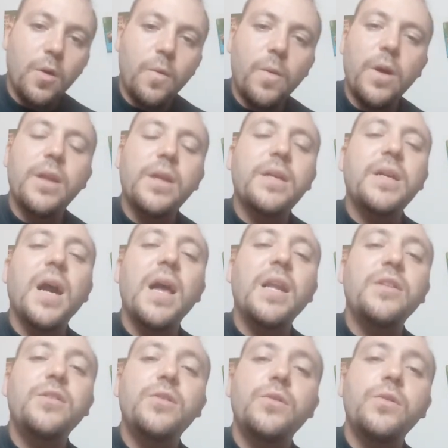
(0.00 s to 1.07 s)
What I
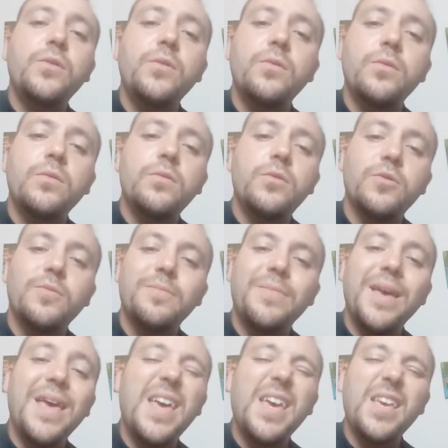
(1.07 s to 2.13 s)
gotta do to
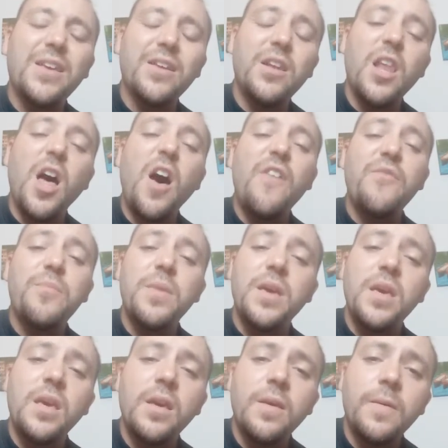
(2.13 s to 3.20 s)
make you love
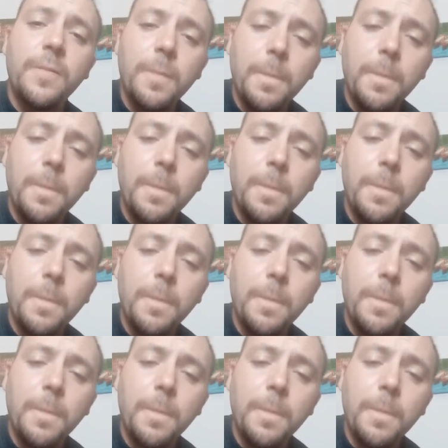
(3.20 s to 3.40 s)
me?